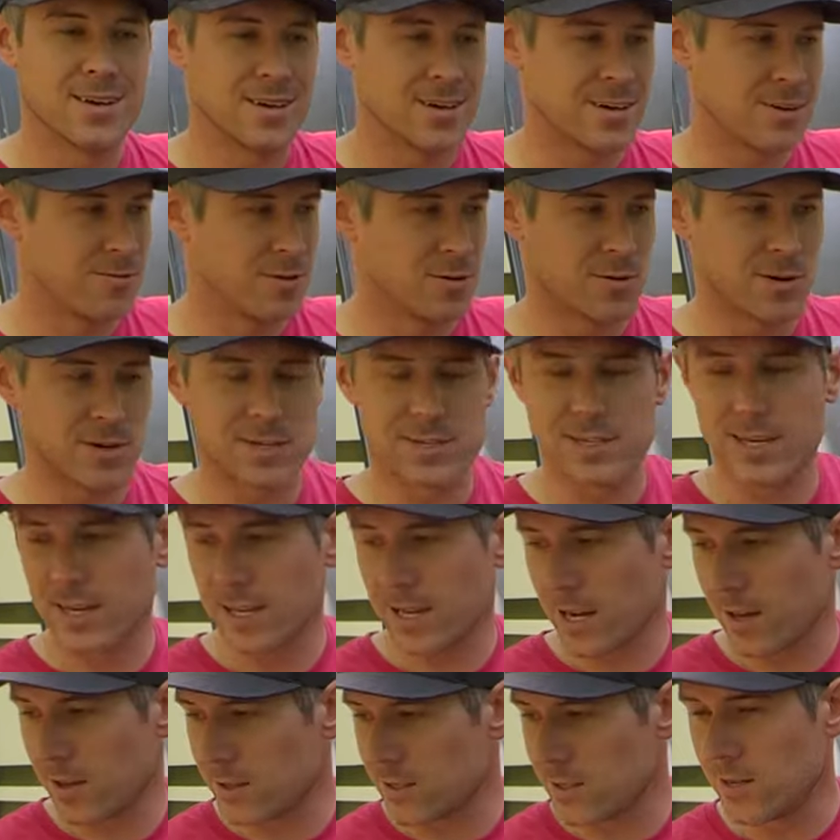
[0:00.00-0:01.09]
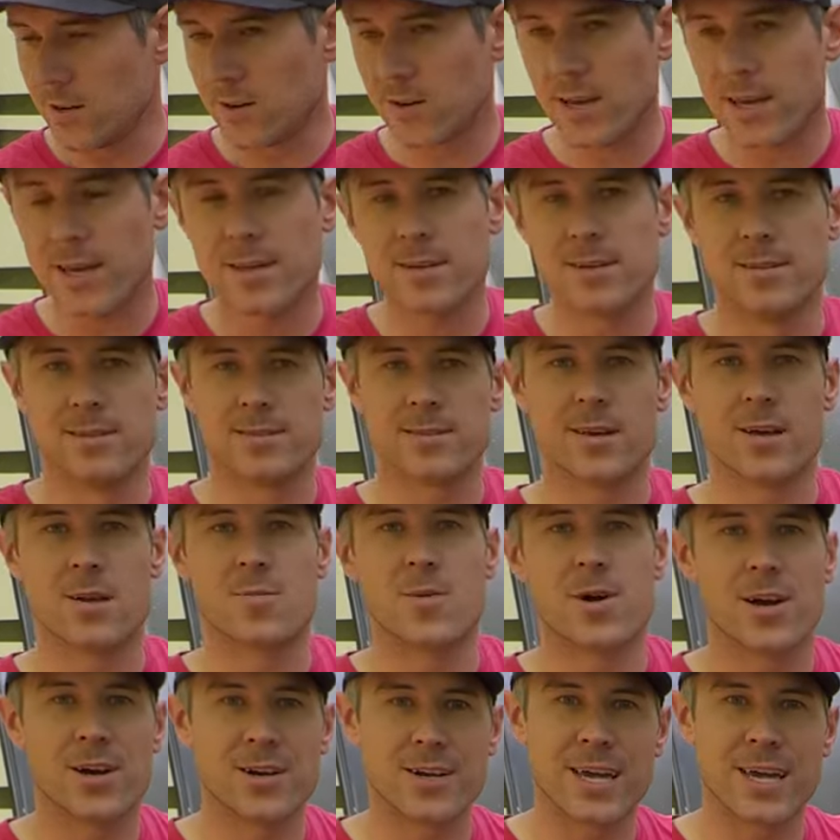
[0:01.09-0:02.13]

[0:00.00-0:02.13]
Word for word: if you want to take it out of the tailgate and set it by your